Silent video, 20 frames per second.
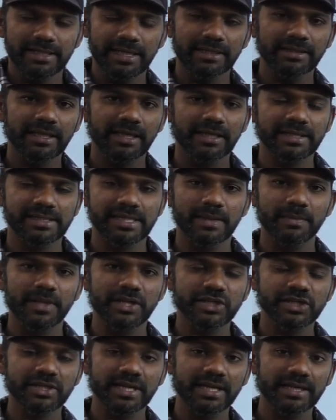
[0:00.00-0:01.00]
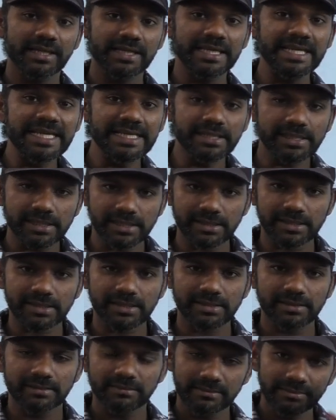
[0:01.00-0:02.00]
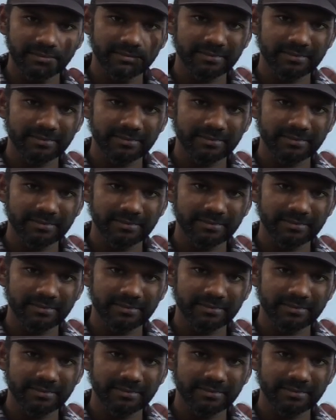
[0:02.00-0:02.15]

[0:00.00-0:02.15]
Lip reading: Take the examination at ease,